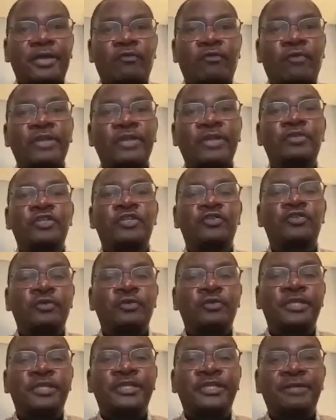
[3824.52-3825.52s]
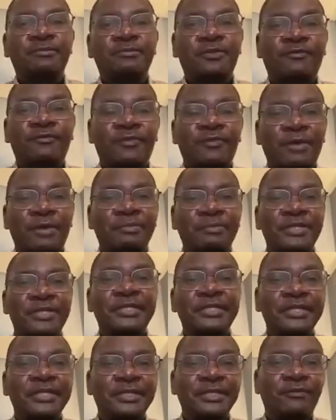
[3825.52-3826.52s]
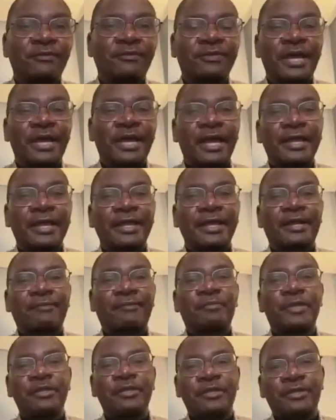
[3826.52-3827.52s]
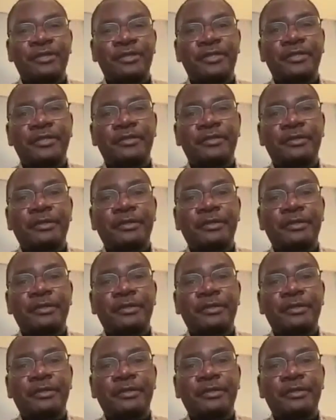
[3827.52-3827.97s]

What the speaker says: what we do in terms of updating of the IRP.